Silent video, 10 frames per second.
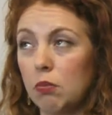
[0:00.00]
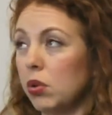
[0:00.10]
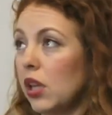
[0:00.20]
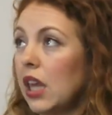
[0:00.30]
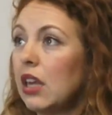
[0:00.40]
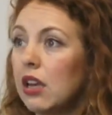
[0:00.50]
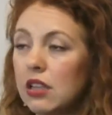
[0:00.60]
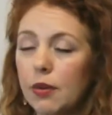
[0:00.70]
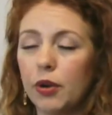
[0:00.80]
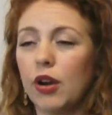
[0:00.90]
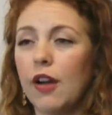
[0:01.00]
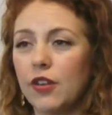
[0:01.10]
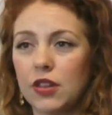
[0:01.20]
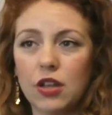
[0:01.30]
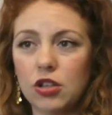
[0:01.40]
blanketed
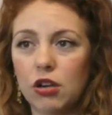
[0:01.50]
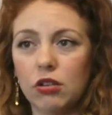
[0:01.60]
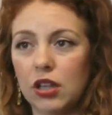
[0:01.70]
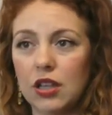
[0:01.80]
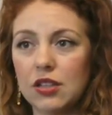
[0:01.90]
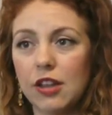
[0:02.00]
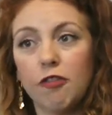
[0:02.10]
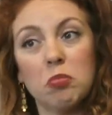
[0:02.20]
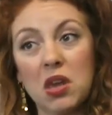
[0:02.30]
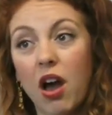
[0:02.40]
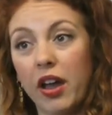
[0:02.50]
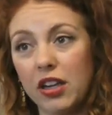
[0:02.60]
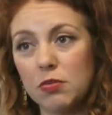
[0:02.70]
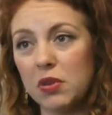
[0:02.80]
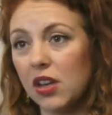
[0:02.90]
demographic that generally gets left
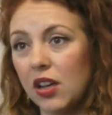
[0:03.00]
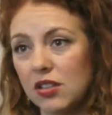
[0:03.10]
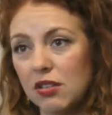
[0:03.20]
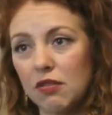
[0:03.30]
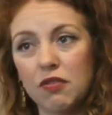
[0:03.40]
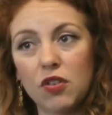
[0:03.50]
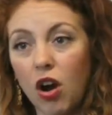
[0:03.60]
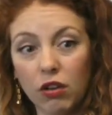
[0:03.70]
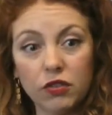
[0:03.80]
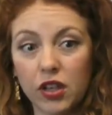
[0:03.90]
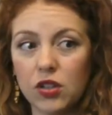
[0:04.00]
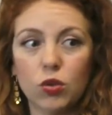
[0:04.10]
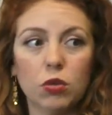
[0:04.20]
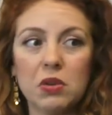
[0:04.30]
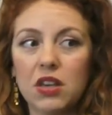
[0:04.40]
behind because of conflict
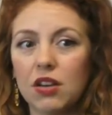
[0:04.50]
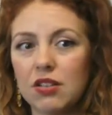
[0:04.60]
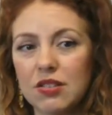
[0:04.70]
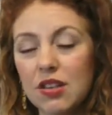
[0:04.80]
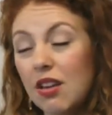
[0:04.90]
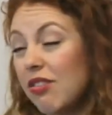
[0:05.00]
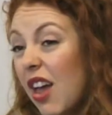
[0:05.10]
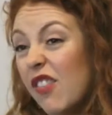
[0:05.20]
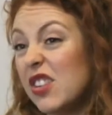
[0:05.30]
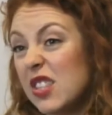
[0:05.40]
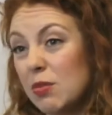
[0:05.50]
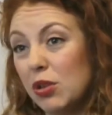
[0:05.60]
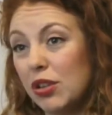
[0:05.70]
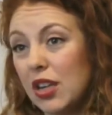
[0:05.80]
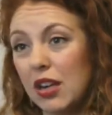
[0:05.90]
or because they have a
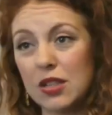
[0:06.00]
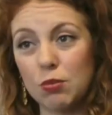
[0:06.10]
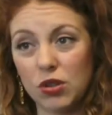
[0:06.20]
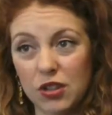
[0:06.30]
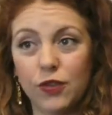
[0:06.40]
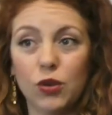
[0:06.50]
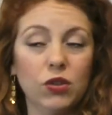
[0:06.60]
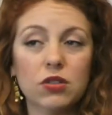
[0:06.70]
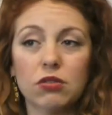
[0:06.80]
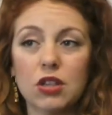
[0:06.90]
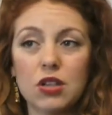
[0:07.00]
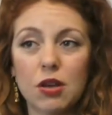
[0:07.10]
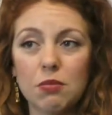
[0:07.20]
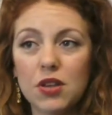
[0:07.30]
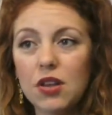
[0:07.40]
disability and it's more difficult to reach
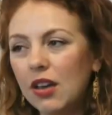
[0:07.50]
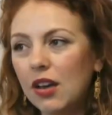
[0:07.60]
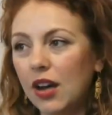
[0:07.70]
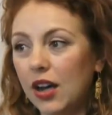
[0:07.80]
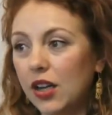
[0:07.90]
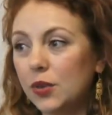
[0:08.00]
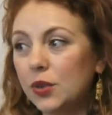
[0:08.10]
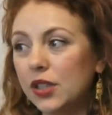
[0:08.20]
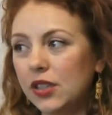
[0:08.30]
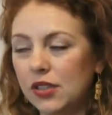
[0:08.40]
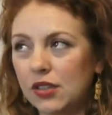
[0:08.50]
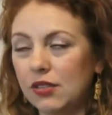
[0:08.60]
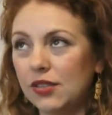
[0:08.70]
them. I would